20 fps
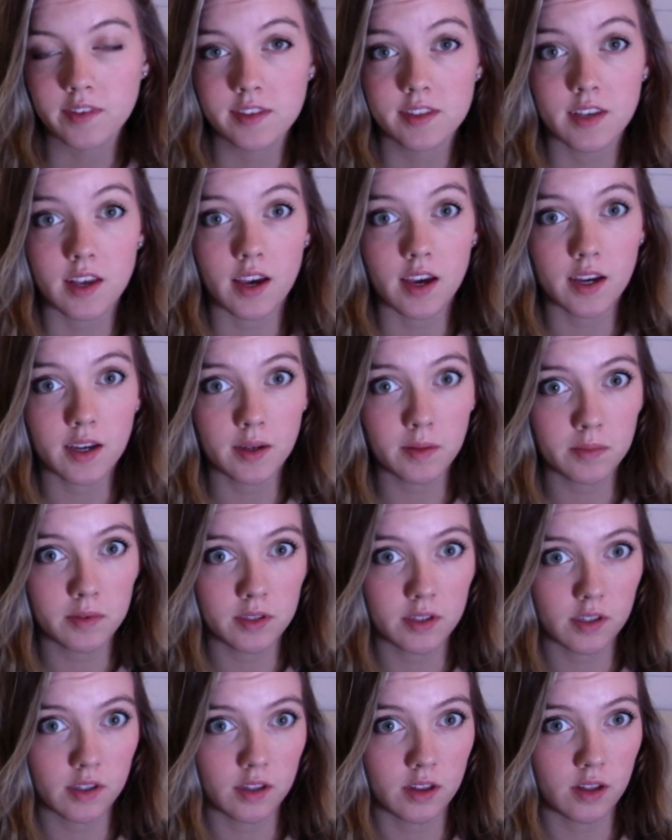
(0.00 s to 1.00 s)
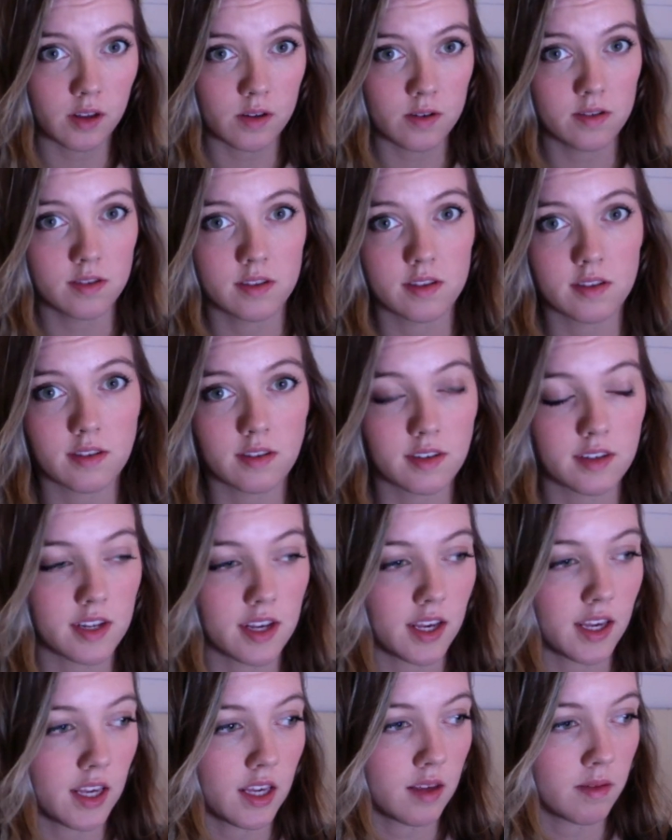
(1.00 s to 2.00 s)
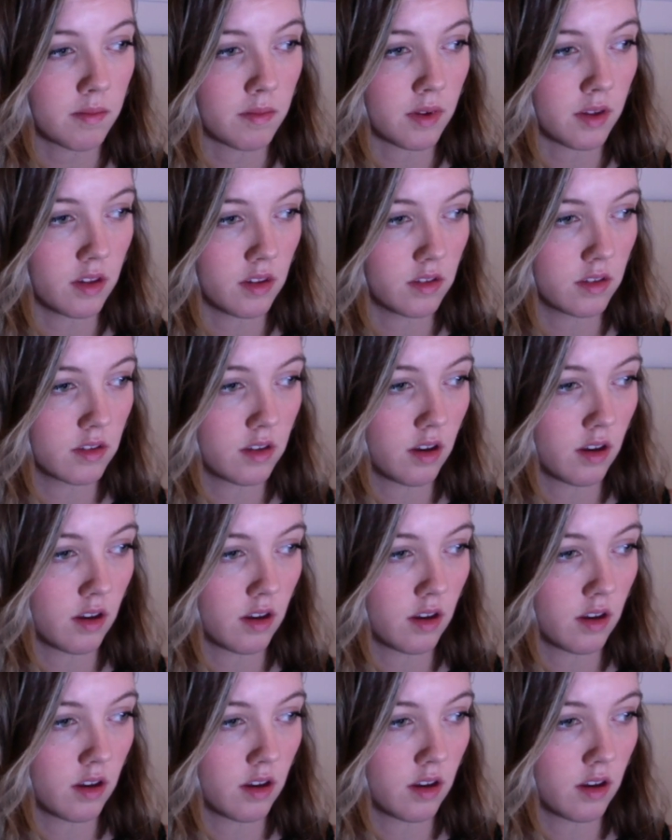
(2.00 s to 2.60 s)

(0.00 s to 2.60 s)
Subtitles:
Time to close the statements